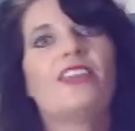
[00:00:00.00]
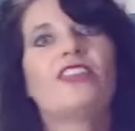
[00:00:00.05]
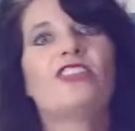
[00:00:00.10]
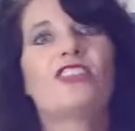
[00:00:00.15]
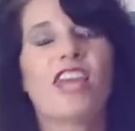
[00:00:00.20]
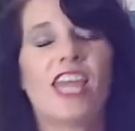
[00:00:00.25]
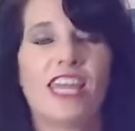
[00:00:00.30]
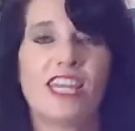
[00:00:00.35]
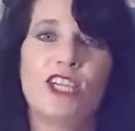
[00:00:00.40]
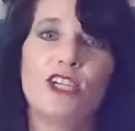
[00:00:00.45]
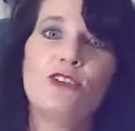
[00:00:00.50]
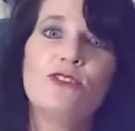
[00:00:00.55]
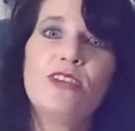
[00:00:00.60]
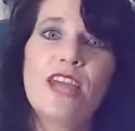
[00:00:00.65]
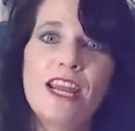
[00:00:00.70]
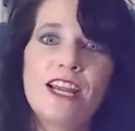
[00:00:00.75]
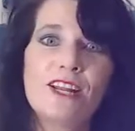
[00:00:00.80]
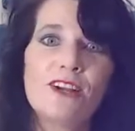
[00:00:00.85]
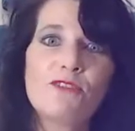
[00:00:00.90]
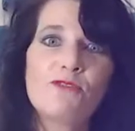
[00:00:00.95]
Thank you,
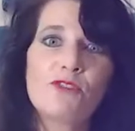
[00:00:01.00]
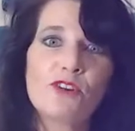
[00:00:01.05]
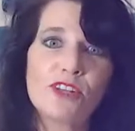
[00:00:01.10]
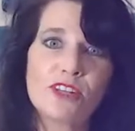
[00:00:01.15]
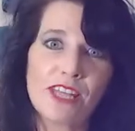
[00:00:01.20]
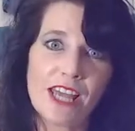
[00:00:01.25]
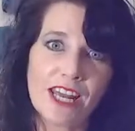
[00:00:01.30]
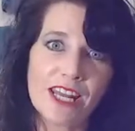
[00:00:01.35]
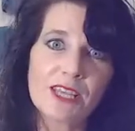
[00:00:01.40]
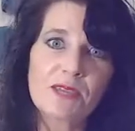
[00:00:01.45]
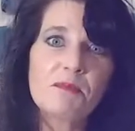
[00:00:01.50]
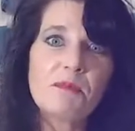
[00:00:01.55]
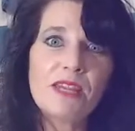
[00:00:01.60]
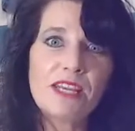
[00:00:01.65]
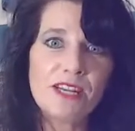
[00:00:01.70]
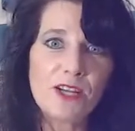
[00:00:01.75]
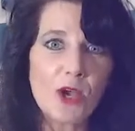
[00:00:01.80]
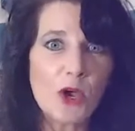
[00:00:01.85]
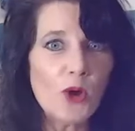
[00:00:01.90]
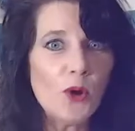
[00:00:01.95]
Dana, for letting me
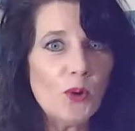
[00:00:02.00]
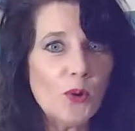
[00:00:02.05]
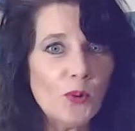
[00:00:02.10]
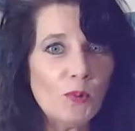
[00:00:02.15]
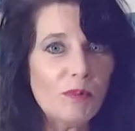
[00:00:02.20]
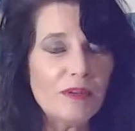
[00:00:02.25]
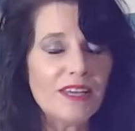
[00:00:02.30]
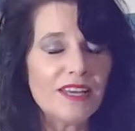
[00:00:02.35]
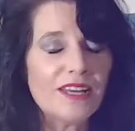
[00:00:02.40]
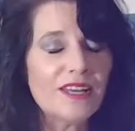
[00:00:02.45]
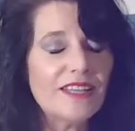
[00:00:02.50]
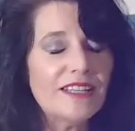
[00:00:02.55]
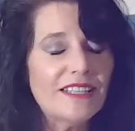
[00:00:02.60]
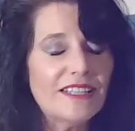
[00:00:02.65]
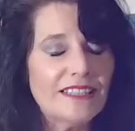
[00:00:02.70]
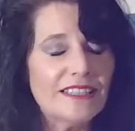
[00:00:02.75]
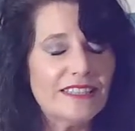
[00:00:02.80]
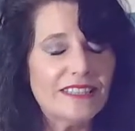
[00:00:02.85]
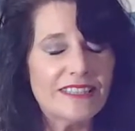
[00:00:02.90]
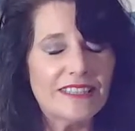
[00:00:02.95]
know
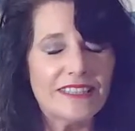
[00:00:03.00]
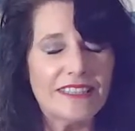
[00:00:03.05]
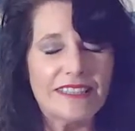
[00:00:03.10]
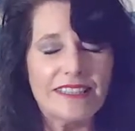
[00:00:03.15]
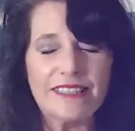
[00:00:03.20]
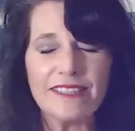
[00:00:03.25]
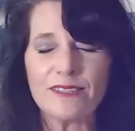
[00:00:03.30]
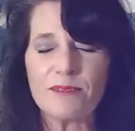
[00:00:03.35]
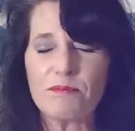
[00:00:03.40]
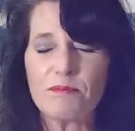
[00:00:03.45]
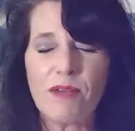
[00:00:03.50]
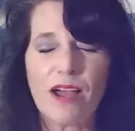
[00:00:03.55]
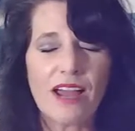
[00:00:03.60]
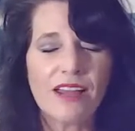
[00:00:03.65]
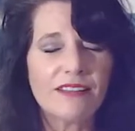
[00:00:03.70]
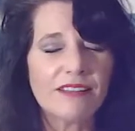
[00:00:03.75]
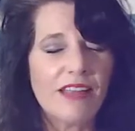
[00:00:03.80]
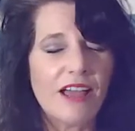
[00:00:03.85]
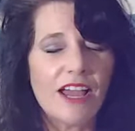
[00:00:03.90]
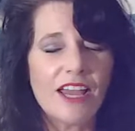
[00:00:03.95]
because my
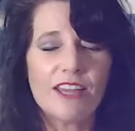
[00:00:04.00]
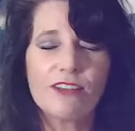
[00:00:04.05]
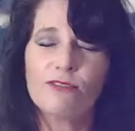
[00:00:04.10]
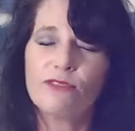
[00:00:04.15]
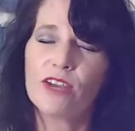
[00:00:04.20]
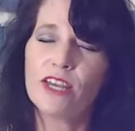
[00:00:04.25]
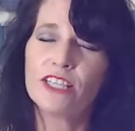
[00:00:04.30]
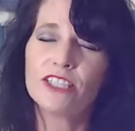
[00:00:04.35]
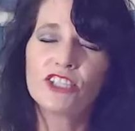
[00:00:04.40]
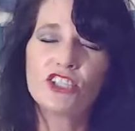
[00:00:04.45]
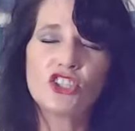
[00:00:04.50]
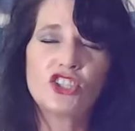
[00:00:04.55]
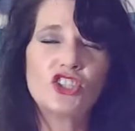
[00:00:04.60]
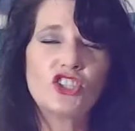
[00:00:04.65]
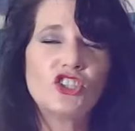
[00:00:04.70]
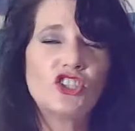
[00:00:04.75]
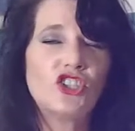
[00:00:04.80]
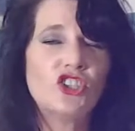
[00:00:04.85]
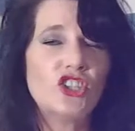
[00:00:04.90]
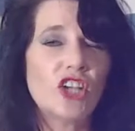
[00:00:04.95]
life has
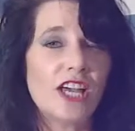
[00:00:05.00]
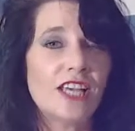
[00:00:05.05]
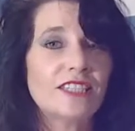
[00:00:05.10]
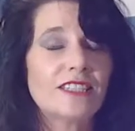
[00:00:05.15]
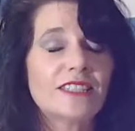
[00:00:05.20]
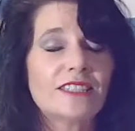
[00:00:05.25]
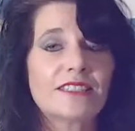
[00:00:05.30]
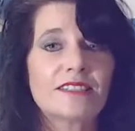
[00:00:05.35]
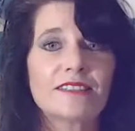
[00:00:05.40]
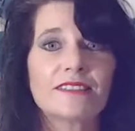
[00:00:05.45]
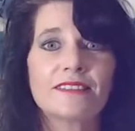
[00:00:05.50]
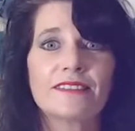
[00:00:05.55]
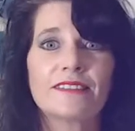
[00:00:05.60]
just